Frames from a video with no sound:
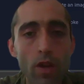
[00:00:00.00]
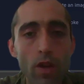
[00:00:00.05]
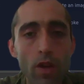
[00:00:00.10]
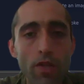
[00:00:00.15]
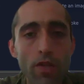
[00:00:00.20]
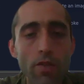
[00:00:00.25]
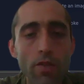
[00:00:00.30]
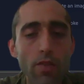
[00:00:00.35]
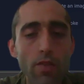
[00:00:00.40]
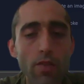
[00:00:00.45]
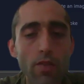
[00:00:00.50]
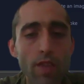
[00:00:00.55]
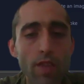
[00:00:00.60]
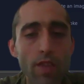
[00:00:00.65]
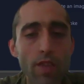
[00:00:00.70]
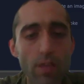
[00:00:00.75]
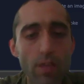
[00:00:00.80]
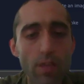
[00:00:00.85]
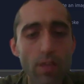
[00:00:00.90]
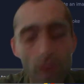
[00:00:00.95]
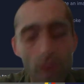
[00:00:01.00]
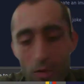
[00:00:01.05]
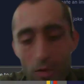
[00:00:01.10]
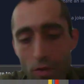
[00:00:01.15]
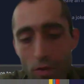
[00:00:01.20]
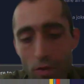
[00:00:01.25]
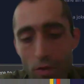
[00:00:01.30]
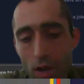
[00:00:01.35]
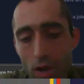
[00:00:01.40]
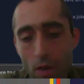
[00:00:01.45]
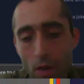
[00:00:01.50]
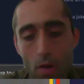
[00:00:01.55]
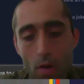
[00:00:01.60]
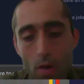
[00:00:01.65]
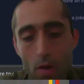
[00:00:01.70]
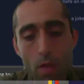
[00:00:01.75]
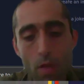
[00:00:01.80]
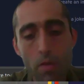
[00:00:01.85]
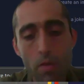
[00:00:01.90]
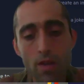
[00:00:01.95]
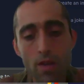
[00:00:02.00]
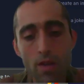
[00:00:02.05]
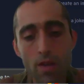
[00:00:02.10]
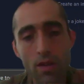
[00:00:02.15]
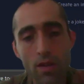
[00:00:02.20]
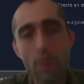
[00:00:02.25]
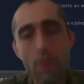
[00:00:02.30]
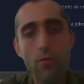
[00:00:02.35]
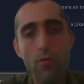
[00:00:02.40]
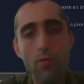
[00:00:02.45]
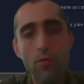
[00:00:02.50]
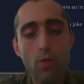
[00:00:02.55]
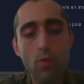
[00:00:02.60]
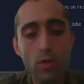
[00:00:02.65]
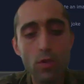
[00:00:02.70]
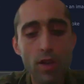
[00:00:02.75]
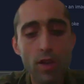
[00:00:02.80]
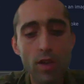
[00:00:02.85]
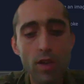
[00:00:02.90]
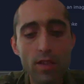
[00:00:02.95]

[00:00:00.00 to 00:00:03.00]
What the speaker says: I think that that's it for now. But if you want,